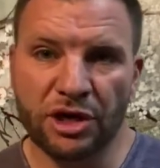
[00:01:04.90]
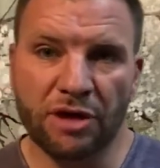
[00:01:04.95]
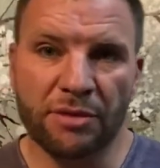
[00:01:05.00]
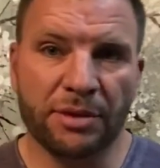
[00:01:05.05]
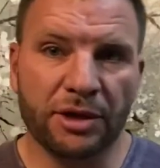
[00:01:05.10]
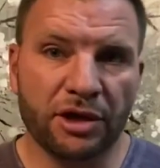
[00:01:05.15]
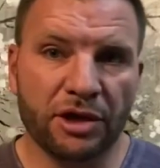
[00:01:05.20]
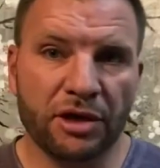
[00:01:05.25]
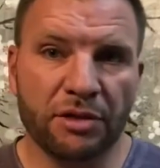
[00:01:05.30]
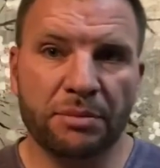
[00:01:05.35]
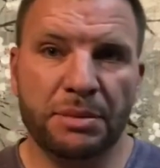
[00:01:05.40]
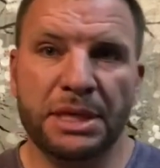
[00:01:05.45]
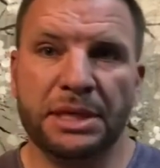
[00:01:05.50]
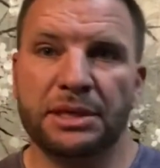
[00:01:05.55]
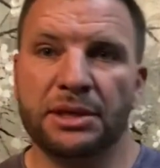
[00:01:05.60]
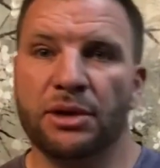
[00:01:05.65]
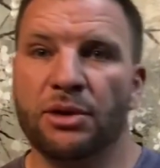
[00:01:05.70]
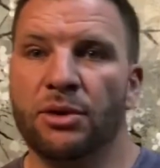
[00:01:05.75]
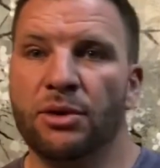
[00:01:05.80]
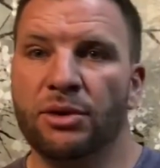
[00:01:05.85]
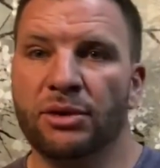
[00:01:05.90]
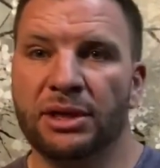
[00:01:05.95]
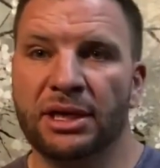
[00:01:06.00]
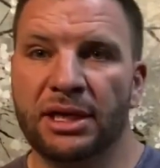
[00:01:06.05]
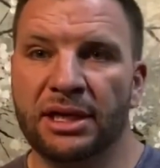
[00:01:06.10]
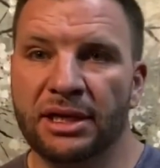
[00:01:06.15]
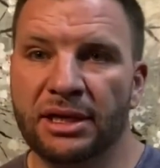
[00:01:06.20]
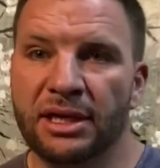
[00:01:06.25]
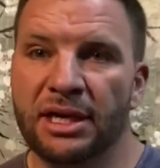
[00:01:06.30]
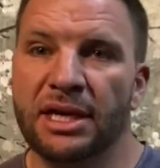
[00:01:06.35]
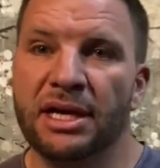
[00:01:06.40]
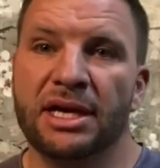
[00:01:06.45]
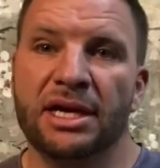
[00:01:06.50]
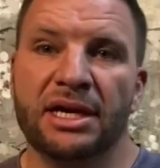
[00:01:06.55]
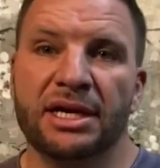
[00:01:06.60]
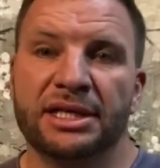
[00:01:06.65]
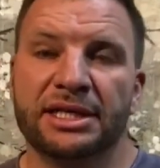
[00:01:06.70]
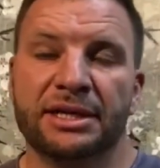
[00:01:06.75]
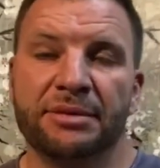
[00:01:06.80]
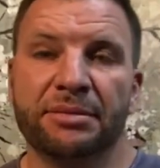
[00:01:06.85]
them a good piece of gold,
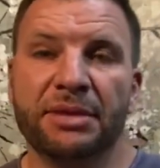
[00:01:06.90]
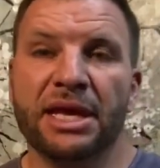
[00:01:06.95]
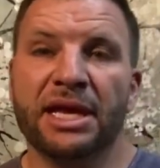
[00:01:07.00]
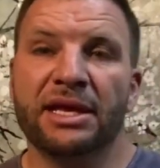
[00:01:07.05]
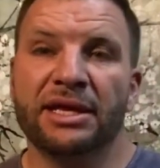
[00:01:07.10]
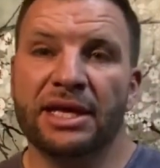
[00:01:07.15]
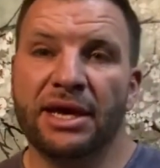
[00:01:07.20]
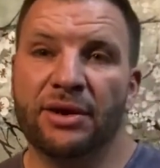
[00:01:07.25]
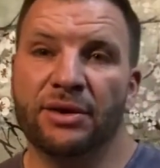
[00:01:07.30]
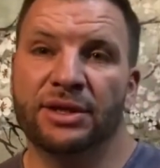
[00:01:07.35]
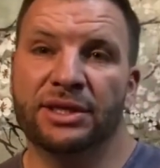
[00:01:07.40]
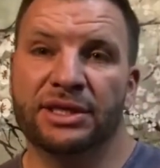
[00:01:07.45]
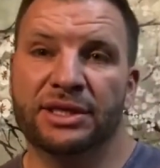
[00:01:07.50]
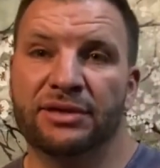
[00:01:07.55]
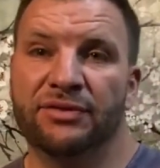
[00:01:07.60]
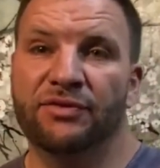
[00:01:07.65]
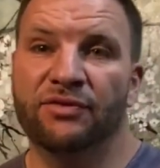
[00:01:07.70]
something that was